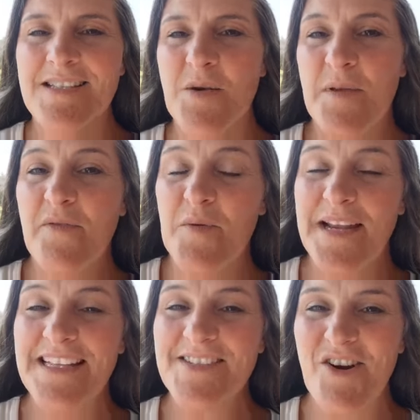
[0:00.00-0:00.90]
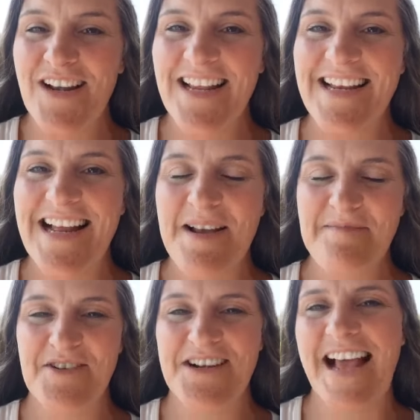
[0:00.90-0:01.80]
So before we get started,
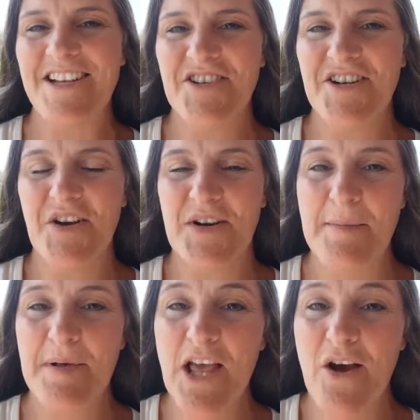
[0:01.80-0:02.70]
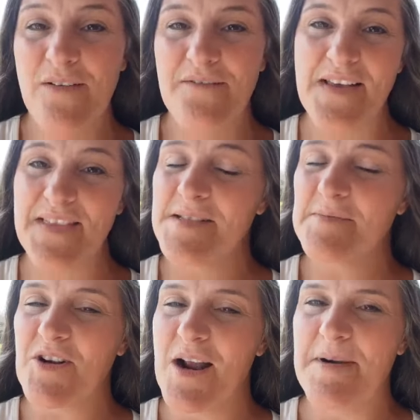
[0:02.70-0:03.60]
I'm going to ask you to go down below and find the
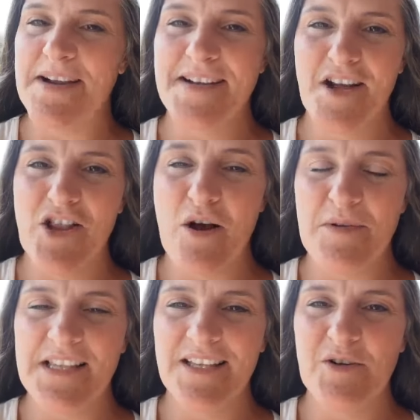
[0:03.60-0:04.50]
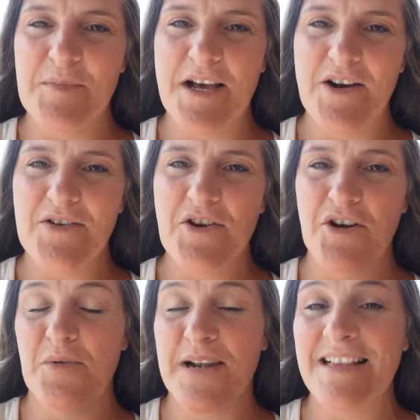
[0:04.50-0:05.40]
subscribe button along with the little bell.
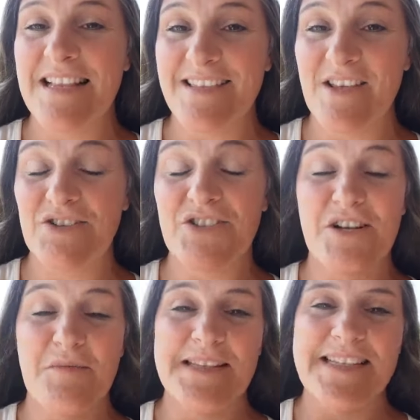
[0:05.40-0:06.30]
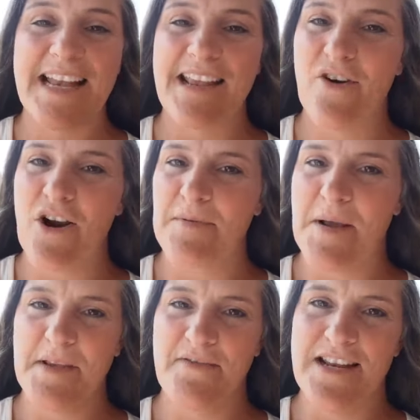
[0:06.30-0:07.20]
You're going to want to click those so you don't miss any of our
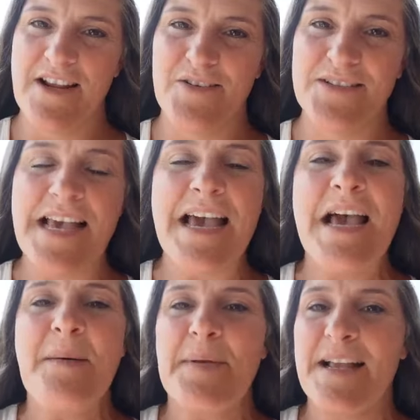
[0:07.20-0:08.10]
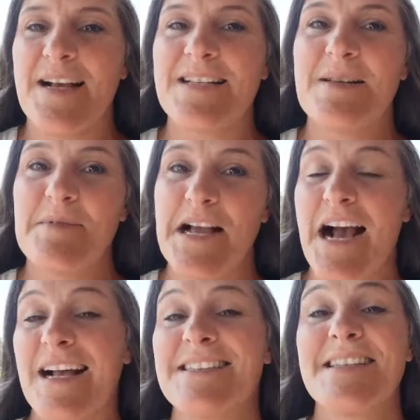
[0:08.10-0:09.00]
upcoming videos, because I'm
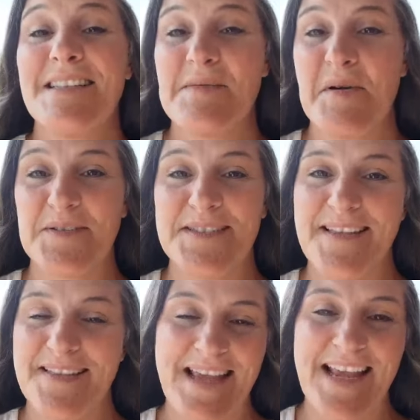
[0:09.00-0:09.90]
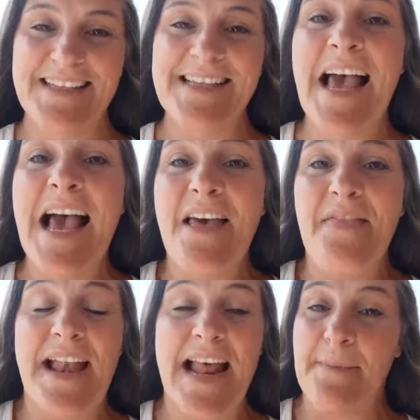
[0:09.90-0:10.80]
constantly posting things
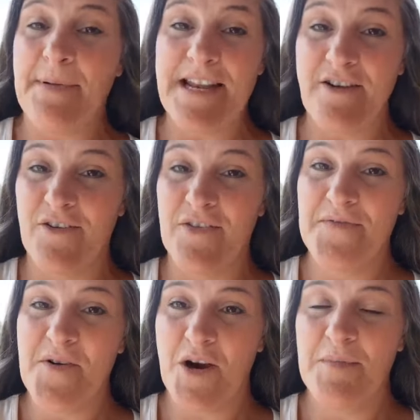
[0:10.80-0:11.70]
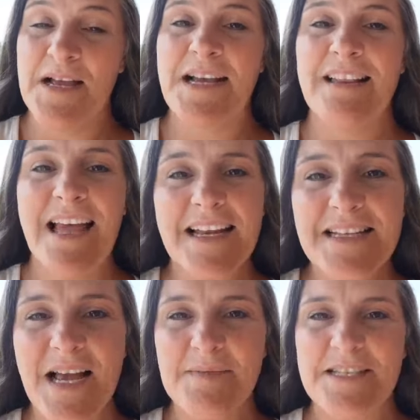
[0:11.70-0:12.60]
that happen here on the farm. A lot
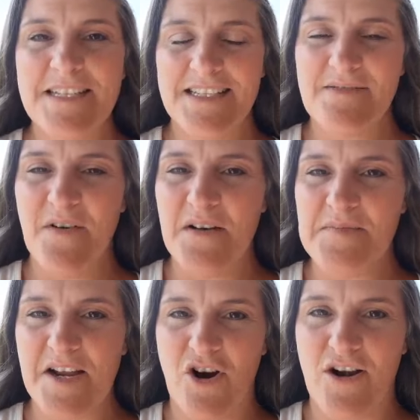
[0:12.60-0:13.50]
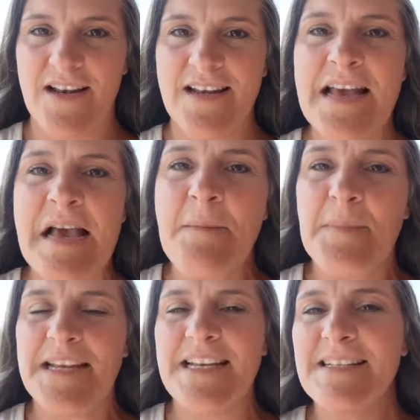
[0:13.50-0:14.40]
of times it does involve my garden,
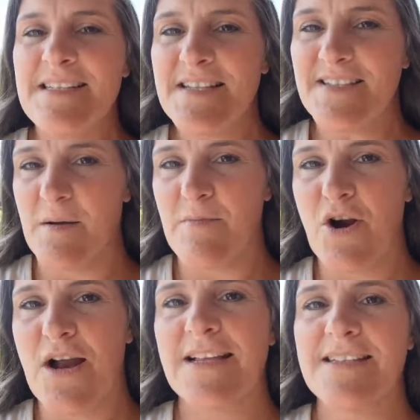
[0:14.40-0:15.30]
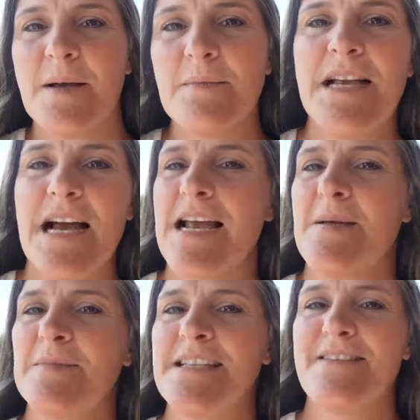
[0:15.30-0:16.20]
but it is the summer, and
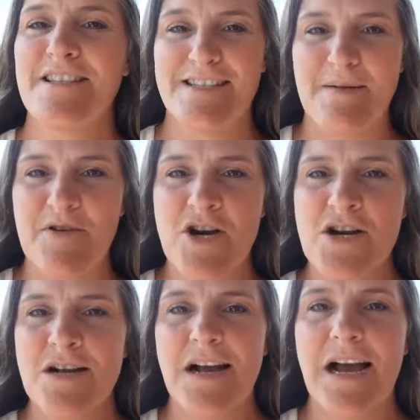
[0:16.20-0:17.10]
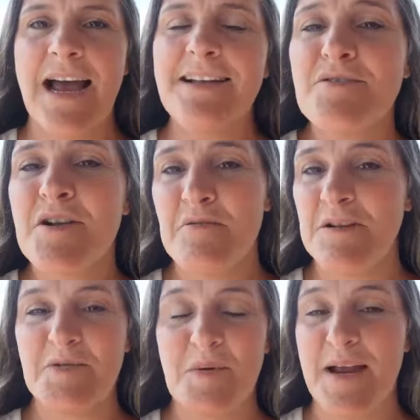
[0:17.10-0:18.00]
sometimes in the summer I don't know
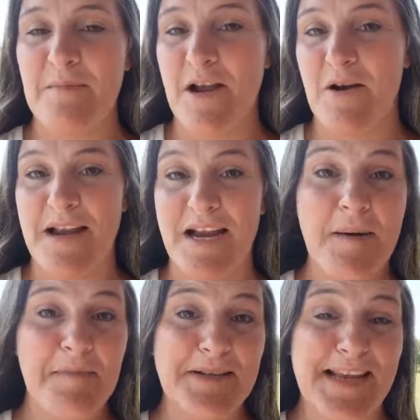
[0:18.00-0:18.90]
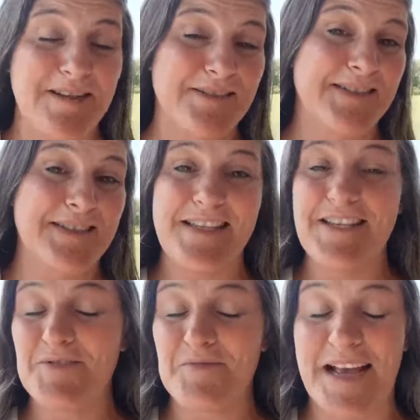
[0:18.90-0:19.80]
which way I'm going, up or down,
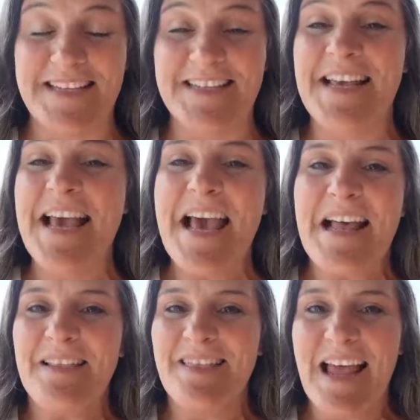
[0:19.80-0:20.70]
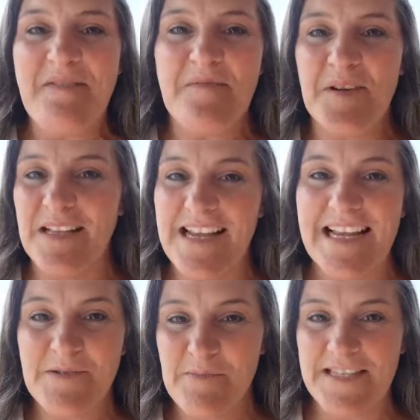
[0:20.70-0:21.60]
east or west. Life really
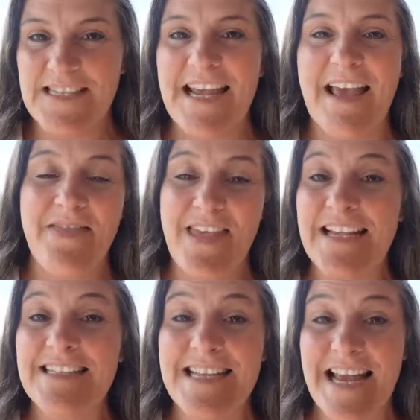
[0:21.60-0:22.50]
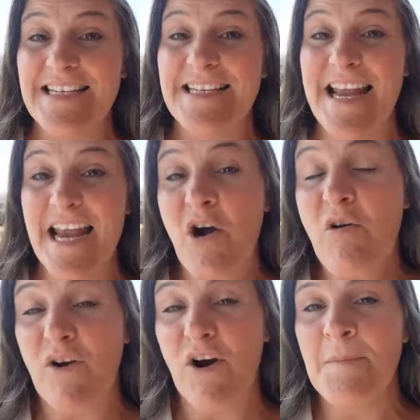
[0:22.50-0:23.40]
gets busy and things tend to take
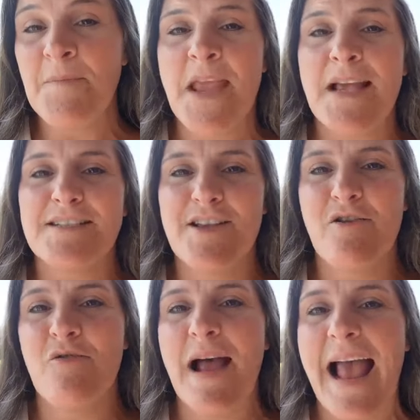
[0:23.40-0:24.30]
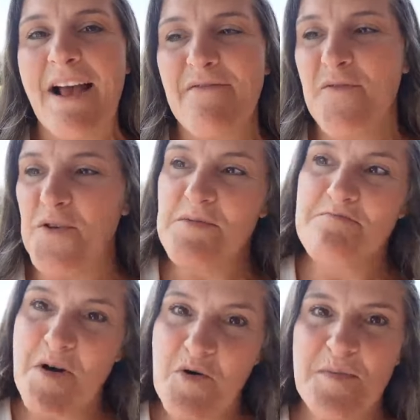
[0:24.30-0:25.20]
over. So for the
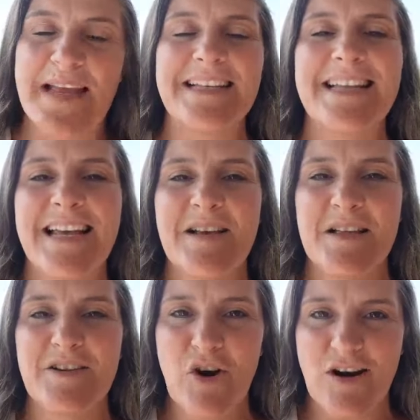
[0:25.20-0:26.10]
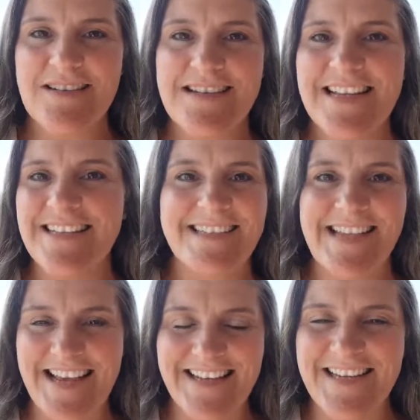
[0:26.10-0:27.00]
moment, garden is
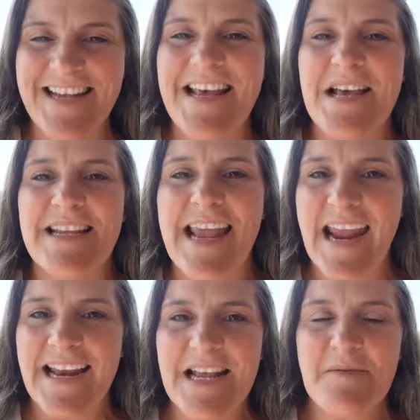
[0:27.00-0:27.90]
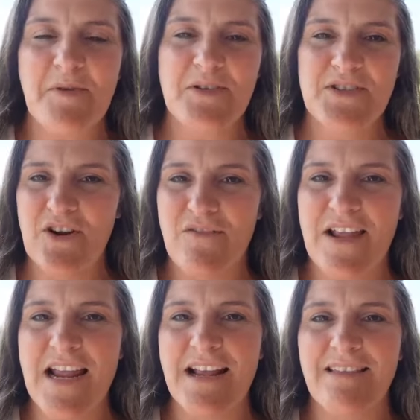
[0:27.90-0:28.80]
it. Canning,
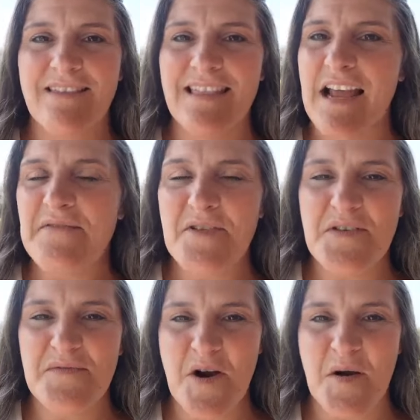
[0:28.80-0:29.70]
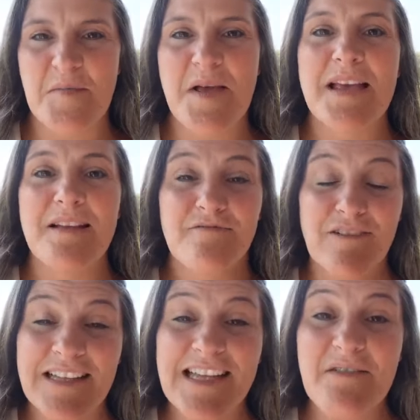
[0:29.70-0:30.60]
preserving, life on the farm
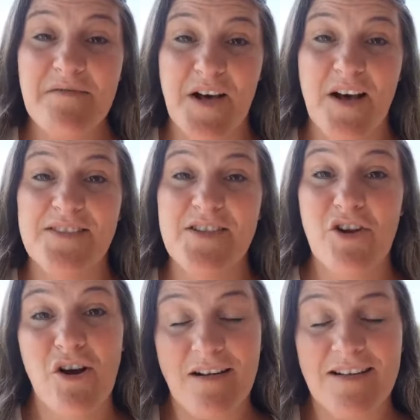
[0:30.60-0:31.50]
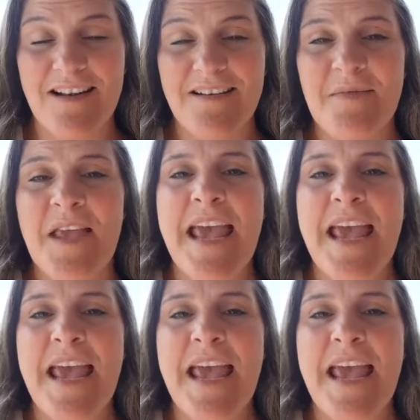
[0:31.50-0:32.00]
really involves the garden.